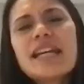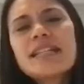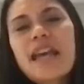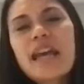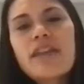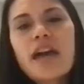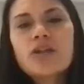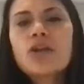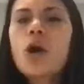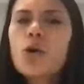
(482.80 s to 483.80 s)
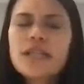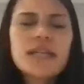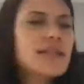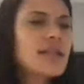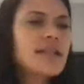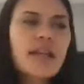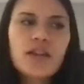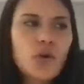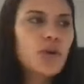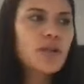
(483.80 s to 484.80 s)
And I say that, OTs can
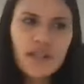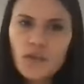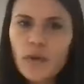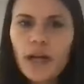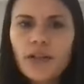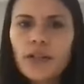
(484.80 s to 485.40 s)
take the course as well.